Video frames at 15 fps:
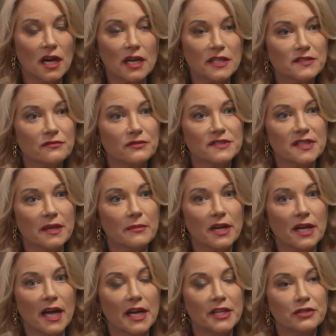asked for some
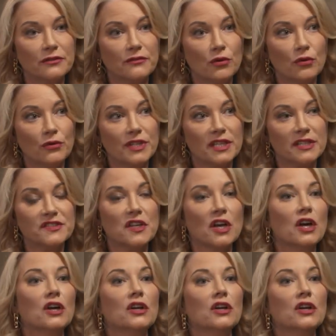kind of audience,